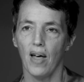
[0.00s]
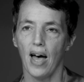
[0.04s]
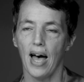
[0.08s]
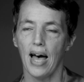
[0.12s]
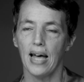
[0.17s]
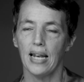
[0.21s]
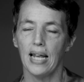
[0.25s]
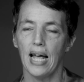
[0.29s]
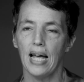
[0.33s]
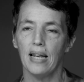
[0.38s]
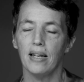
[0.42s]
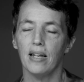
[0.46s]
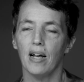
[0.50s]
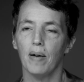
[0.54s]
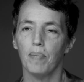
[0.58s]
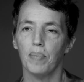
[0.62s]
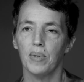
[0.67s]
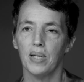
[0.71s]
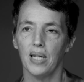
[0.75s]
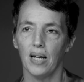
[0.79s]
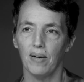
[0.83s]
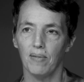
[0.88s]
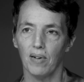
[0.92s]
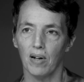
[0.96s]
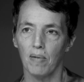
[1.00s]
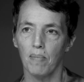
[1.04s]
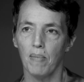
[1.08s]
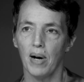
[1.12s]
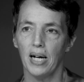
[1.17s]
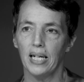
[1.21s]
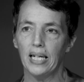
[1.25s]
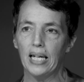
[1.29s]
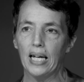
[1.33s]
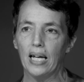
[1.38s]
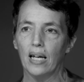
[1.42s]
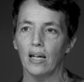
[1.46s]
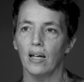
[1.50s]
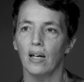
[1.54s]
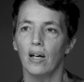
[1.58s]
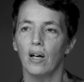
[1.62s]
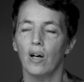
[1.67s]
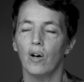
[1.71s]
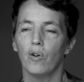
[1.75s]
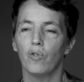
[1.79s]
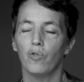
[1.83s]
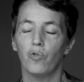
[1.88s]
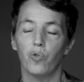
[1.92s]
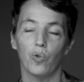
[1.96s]
that end up saving money
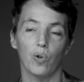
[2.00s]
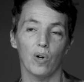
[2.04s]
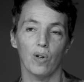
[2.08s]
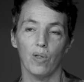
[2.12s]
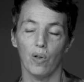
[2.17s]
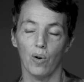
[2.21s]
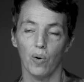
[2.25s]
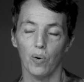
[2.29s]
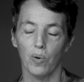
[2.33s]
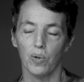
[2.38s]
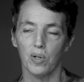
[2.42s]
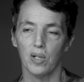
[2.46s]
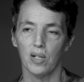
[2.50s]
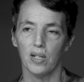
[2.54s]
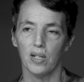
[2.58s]
for the whole